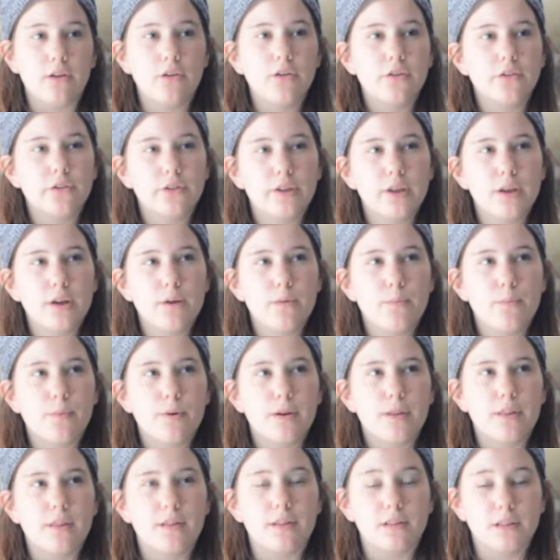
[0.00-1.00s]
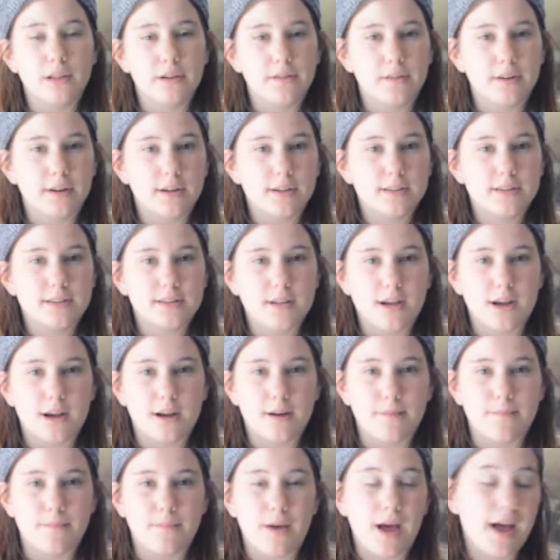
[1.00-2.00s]
usually with lyrics,
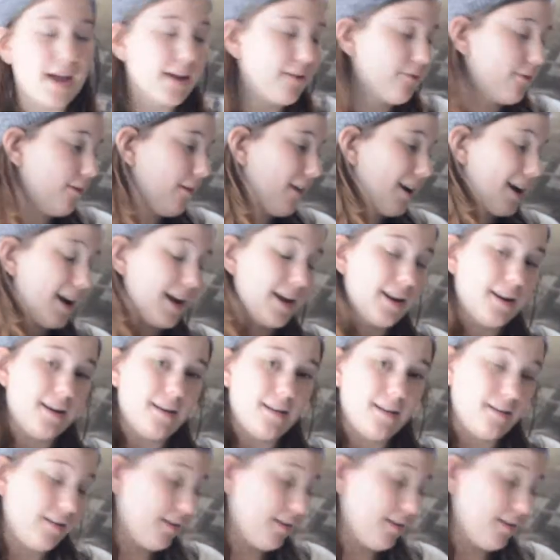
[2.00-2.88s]
I write